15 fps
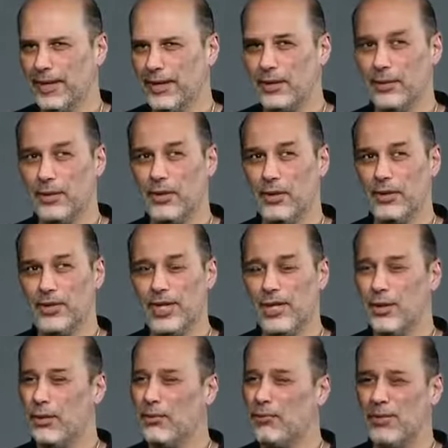Is it because they
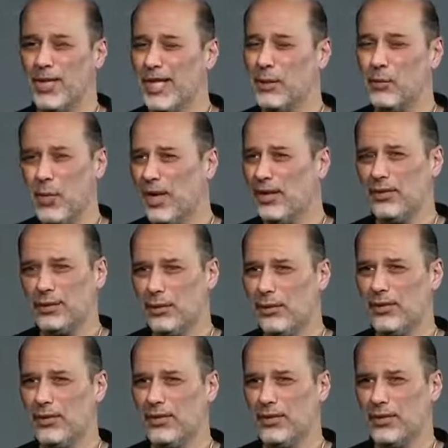don't really want
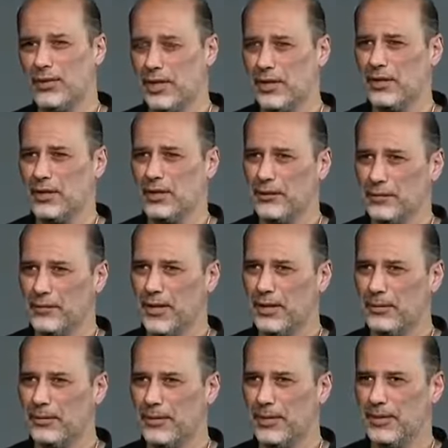truth, justice, and
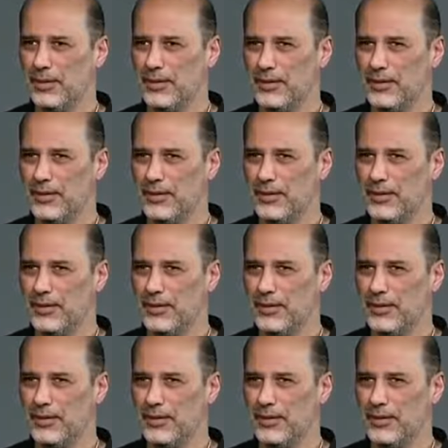freedom?